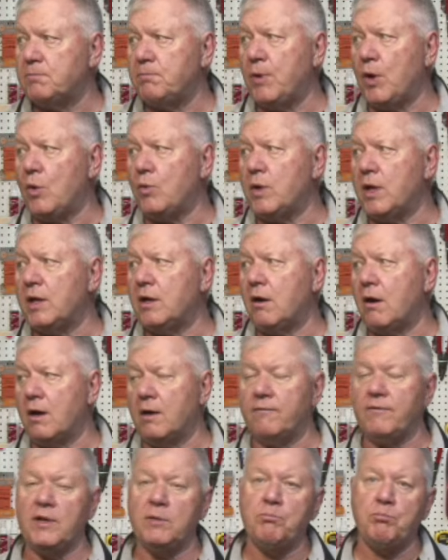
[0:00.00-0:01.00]
boat and
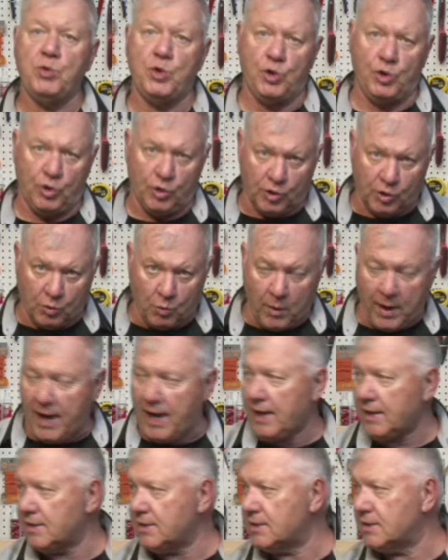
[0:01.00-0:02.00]
RV pure
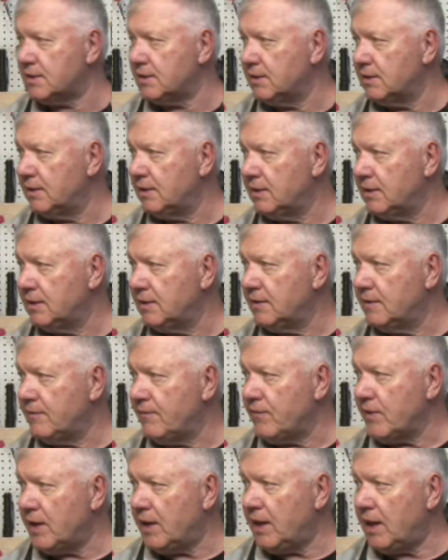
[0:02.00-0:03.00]
wax
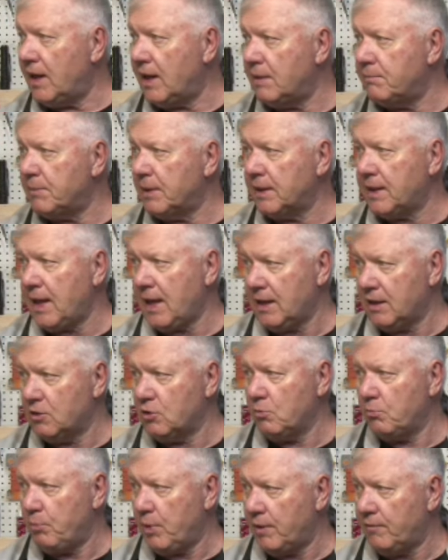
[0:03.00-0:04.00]
and
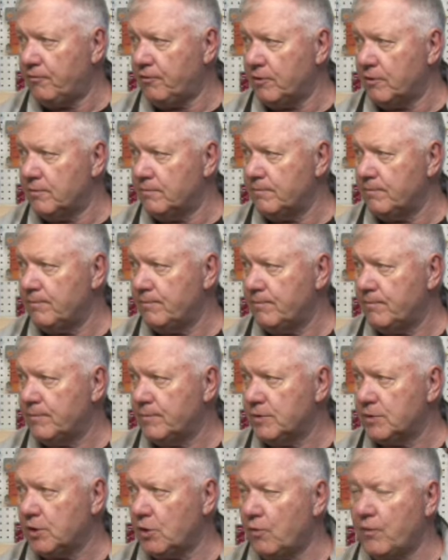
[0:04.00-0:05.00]
mechanical buffer.
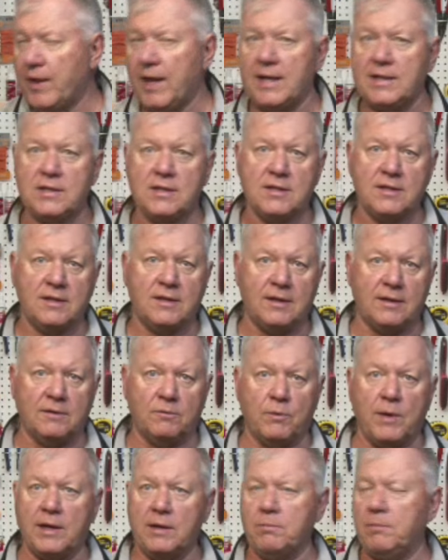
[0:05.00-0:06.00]
So that's the
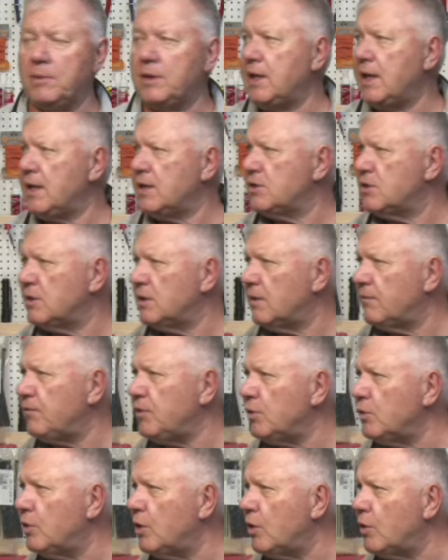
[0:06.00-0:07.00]
recommendation. If
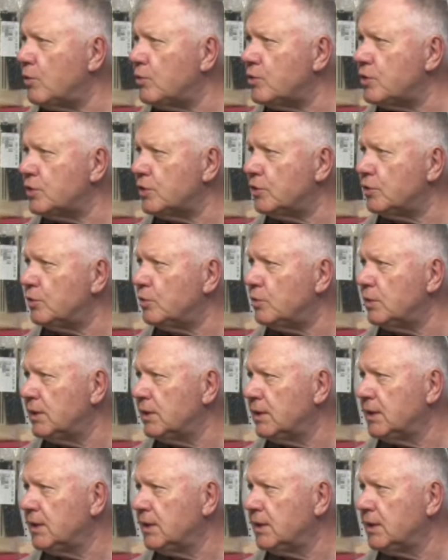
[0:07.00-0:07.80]
you go to